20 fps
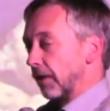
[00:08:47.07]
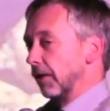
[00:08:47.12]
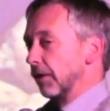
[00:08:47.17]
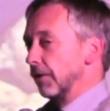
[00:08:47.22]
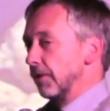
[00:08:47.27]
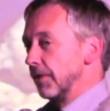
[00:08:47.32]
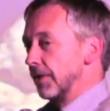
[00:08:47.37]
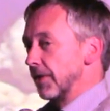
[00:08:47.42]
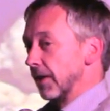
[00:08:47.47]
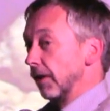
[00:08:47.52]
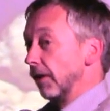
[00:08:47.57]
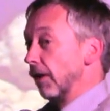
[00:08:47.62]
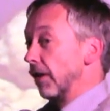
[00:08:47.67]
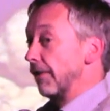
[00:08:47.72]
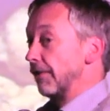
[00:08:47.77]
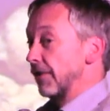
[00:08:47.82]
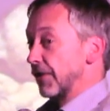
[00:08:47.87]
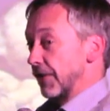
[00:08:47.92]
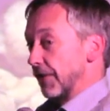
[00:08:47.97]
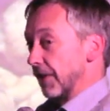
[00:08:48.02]
clue to
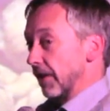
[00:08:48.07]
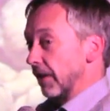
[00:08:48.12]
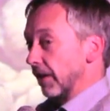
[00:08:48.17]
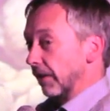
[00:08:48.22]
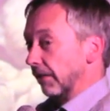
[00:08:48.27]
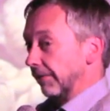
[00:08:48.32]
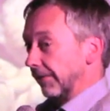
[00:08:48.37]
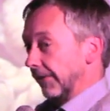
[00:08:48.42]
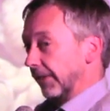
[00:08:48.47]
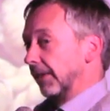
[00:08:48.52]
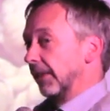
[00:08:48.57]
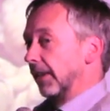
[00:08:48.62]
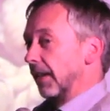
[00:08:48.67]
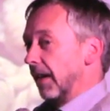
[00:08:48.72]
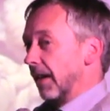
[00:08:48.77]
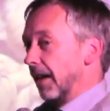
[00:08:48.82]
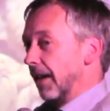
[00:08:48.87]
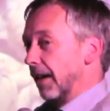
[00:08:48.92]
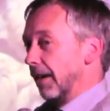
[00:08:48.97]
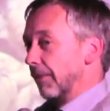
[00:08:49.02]
lifestyle
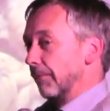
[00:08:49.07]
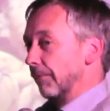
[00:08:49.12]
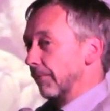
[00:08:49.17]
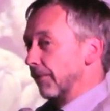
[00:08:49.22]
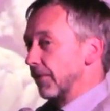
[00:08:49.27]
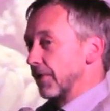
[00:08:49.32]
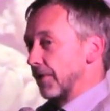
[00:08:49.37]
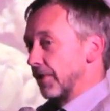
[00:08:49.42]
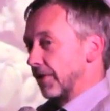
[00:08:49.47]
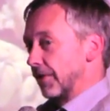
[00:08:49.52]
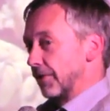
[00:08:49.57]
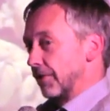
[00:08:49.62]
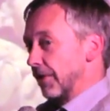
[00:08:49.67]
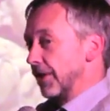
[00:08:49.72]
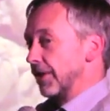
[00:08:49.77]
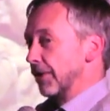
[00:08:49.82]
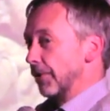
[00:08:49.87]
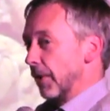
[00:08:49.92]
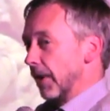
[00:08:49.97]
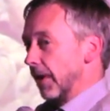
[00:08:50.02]

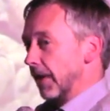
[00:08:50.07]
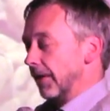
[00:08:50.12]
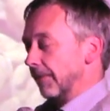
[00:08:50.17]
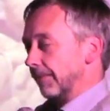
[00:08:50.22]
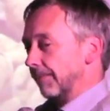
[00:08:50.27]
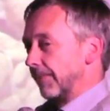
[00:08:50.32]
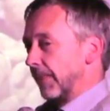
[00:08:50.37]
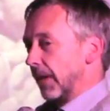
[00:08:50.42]
straight away.